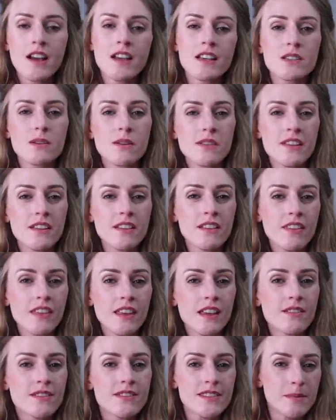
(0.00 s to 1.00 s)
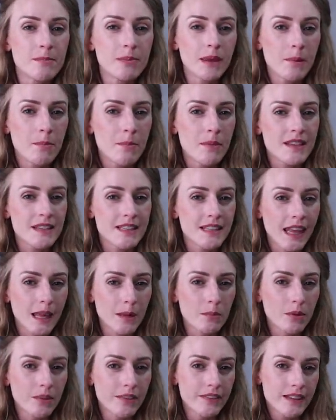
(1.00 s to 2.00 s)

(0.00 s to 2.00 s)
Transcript: So I think that they have simply mislabeled